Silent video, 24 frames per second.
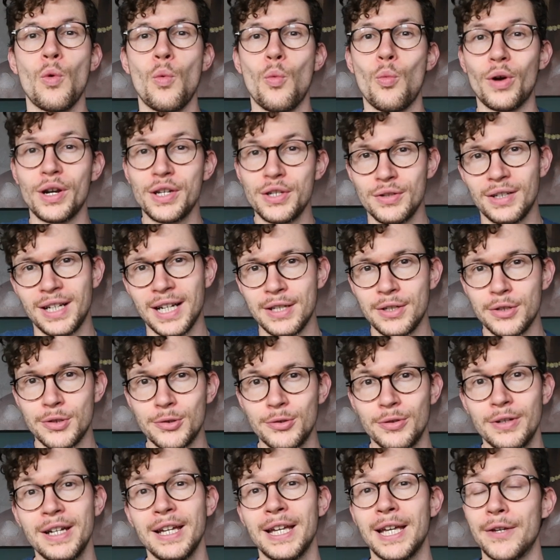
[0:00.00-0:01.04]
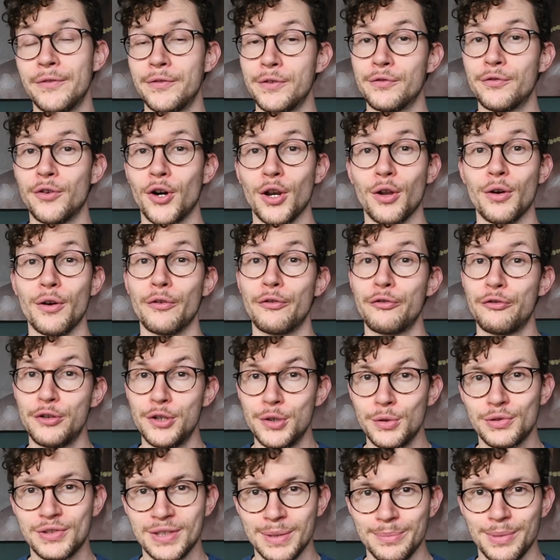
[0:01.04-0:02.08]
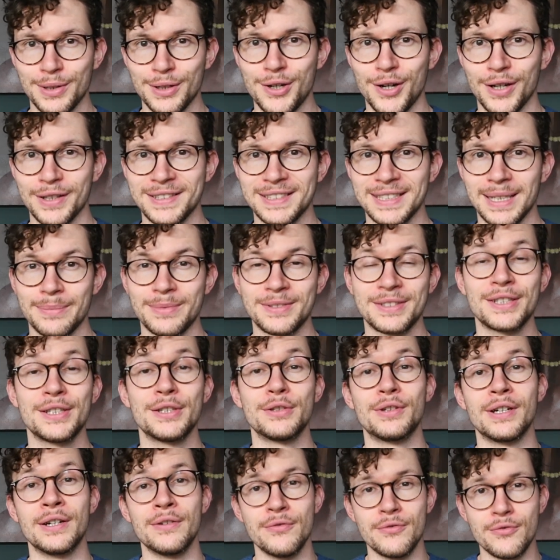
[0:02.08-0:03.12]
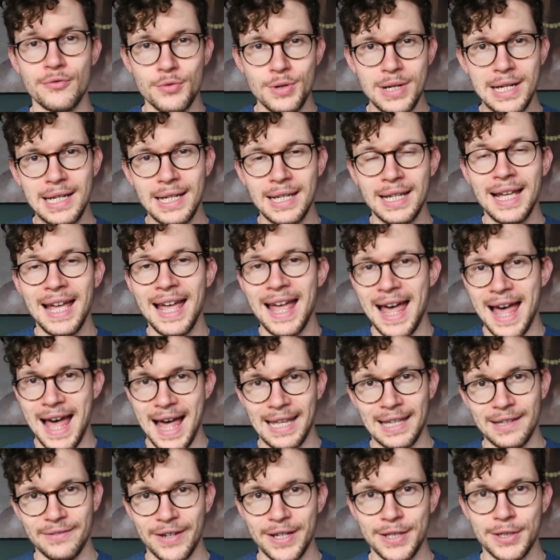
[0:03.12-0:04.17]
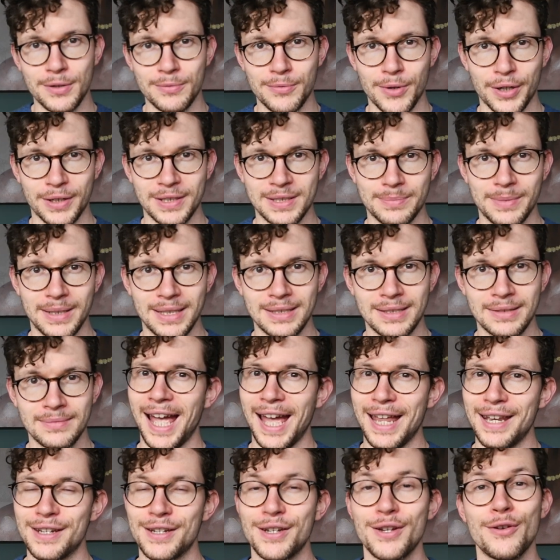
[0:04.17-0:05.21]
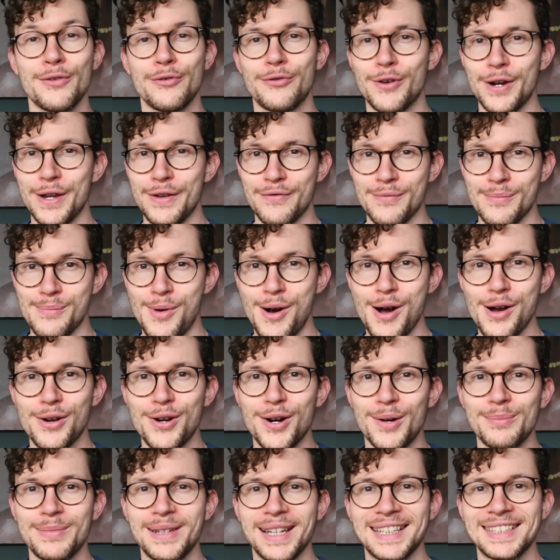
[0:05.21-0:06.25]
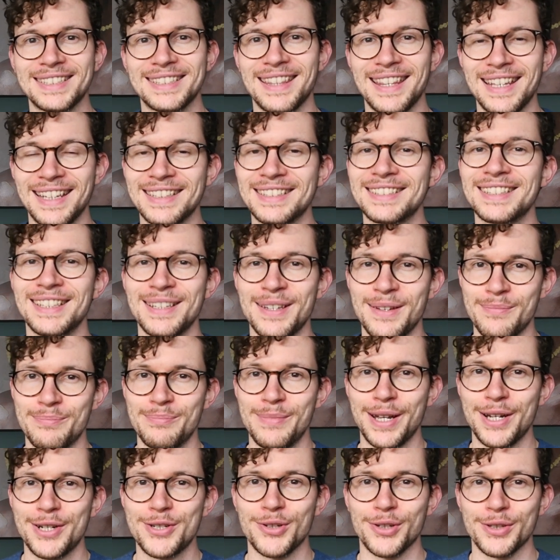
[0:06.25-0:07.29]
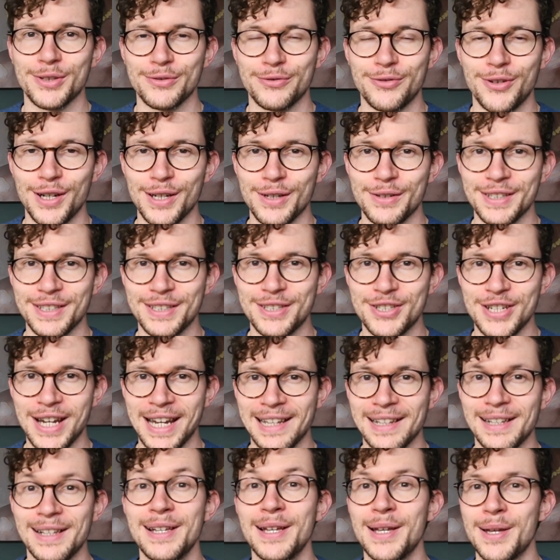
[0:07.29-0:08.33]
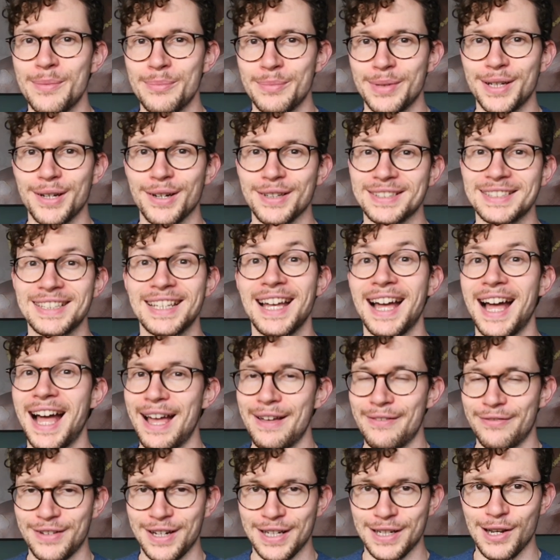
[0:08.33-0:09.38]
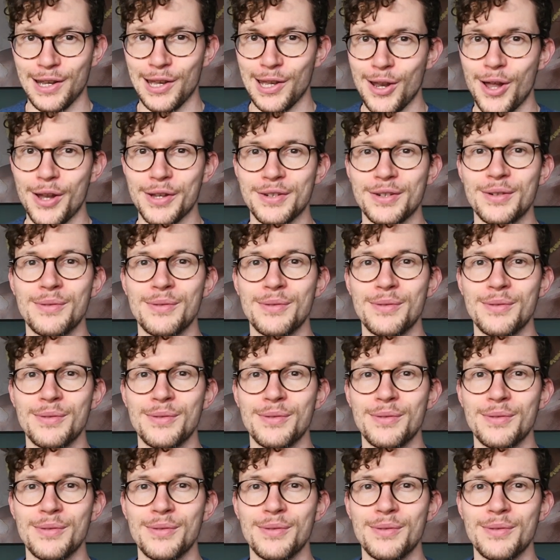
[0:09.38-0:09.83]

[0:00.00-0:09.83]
what you can do if you follow a few simple concepts. You can really elevate your workspace. And for even more complex things, make sure to follow this channel because I've got a lot